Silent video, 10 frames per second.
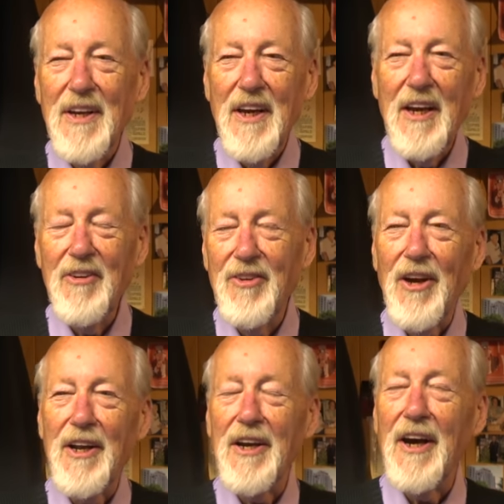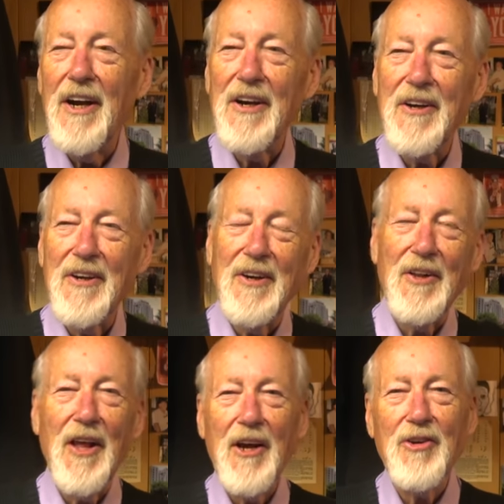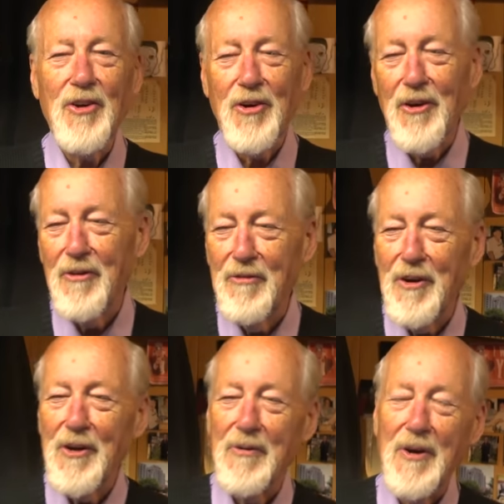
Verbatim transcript: he said he got a collection of uh,